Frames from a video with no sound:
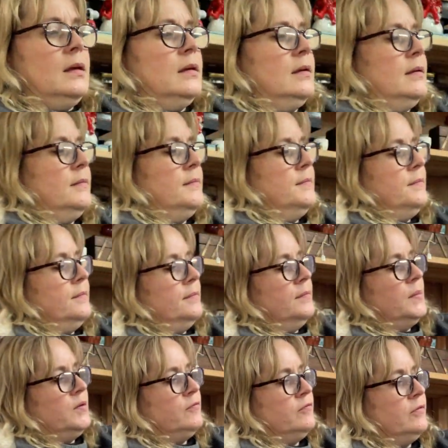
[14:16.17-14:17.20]
Um,
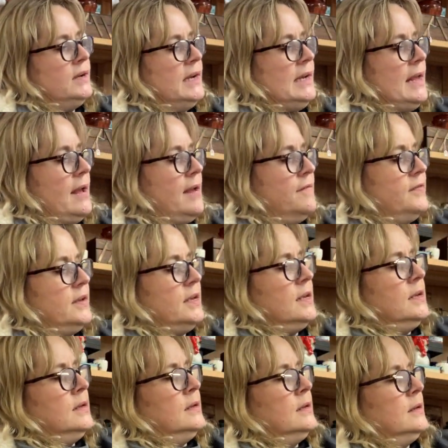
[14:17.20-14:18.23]
but really heavy,
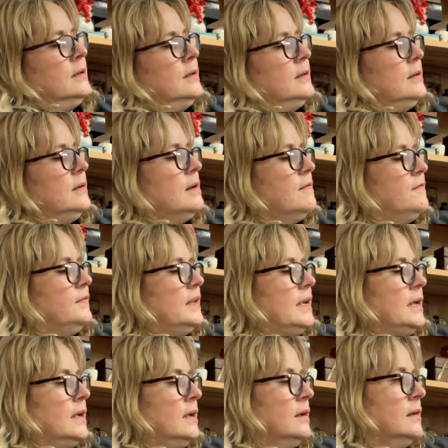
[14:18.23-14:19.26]

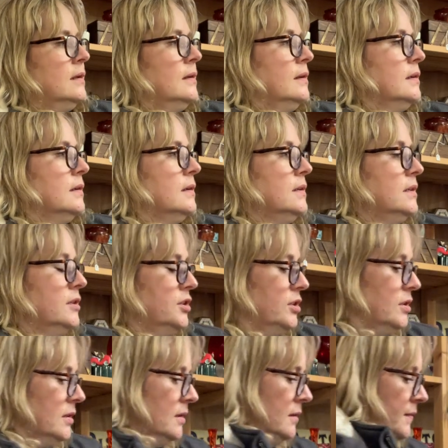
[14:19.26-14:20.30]
lovely
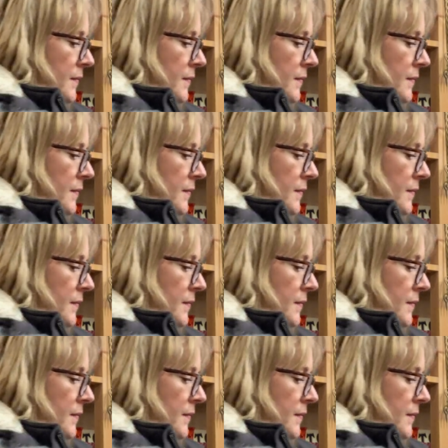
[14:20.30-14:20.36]
condition.